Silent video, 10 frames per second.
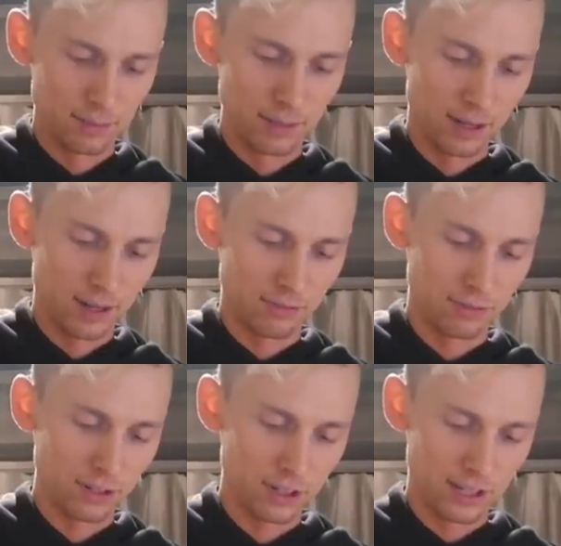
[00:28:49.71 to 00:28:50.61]
We are
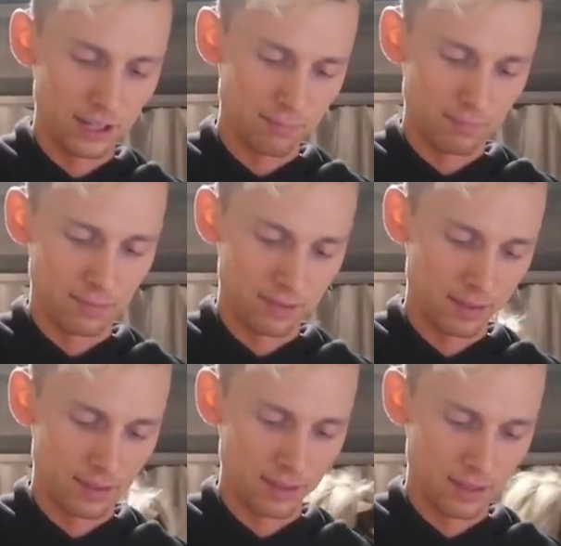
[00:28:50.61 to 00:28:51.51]
flirting.
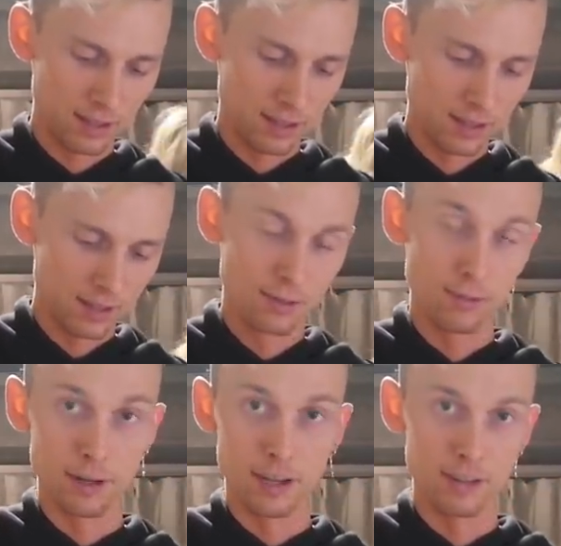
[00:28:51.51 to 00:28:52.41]

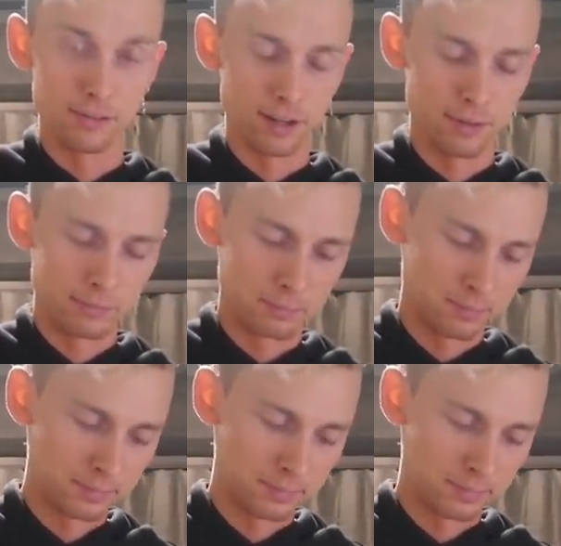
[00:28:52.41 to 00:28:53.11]
Where are you guys from?